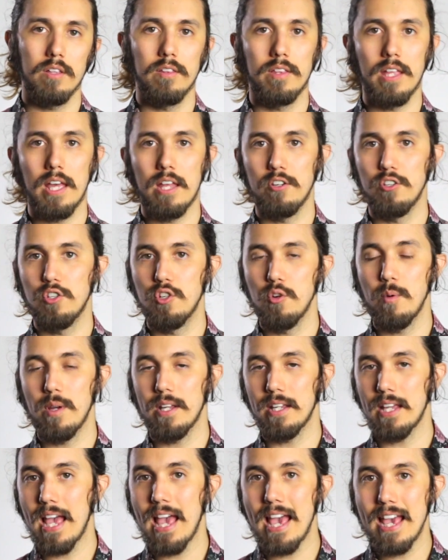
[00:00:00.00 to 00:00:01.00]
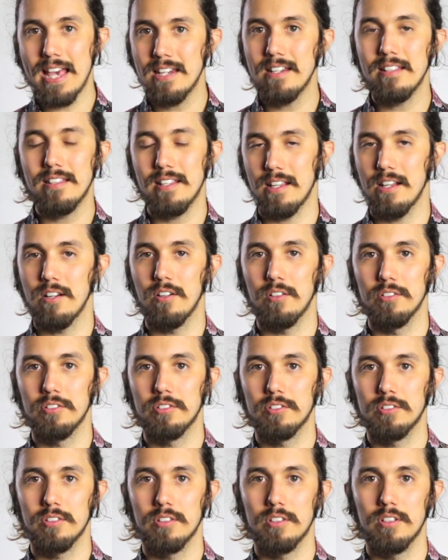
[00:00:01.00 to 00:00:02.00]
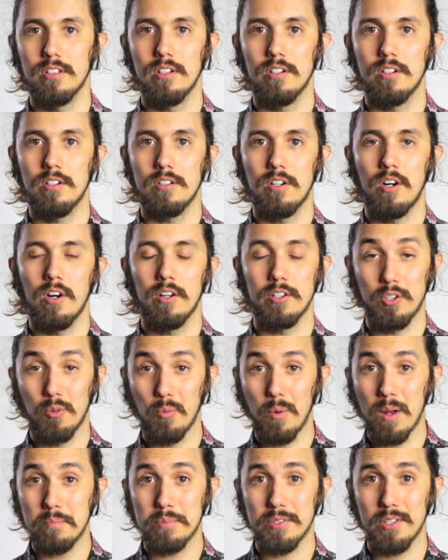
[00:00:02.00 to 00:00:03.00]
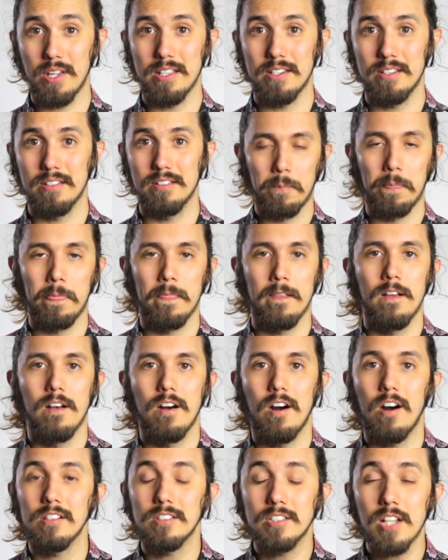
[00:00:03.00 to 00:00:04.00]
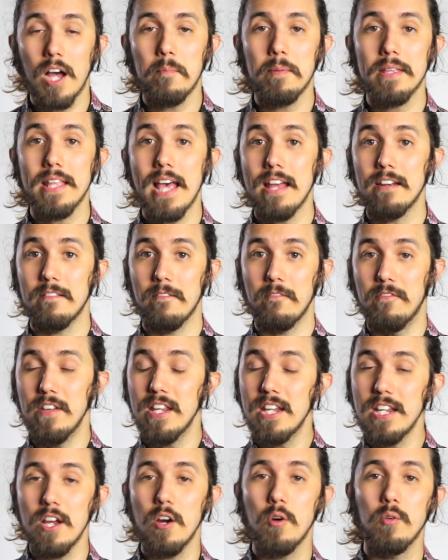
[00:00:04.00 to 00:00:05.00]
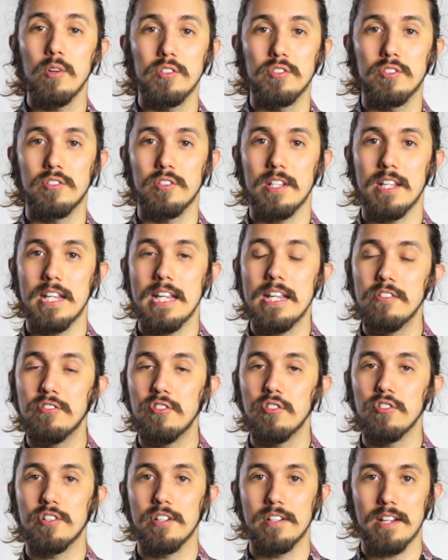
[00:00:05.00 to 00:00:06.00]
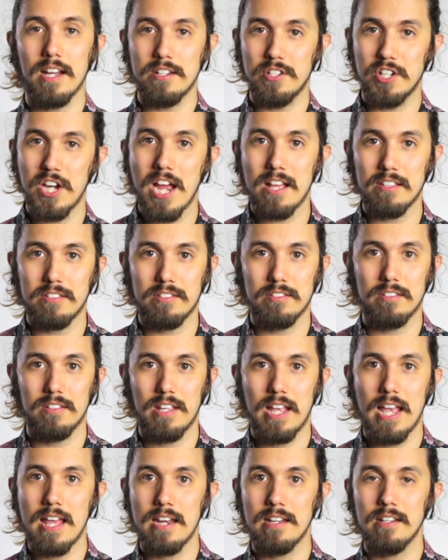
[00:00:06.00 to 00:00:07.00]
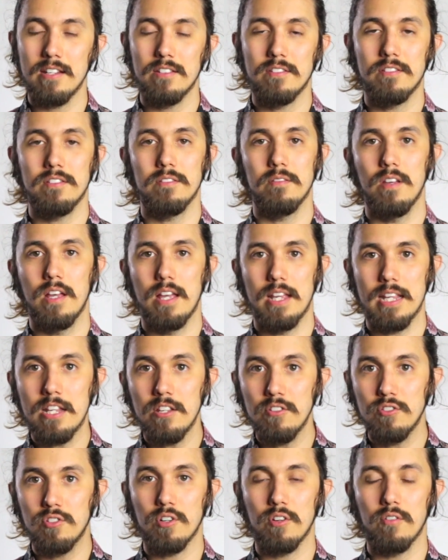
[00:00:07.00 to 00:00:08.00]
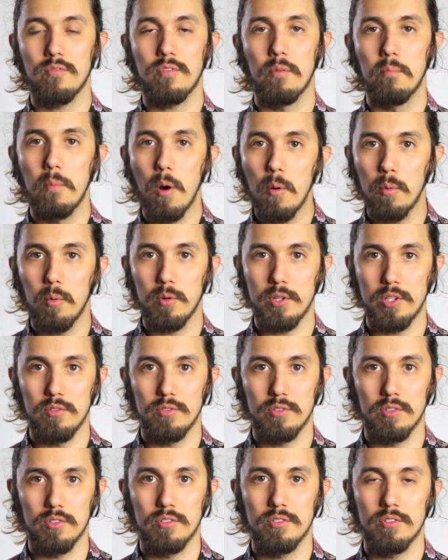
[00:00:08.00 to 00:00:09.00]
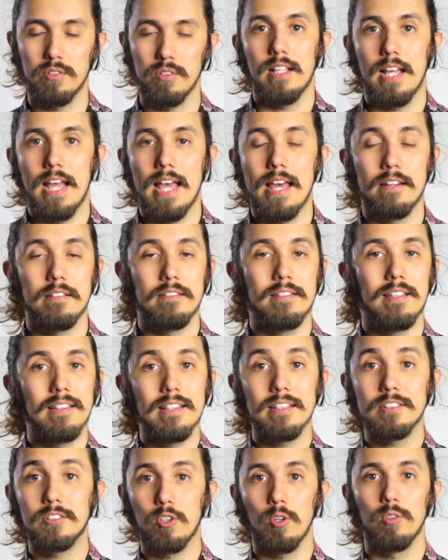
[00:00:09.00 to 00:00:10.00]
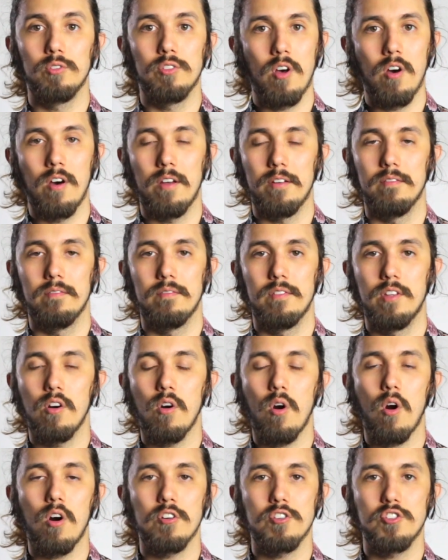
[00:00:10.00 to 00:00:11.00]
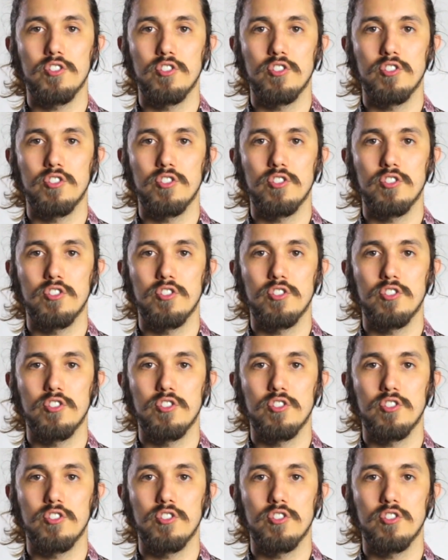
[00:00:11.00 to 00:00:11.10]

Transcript: than doing anything else on your website. On top of that, video is easier to digest and it's easier for mobile users. And the list goes on. There are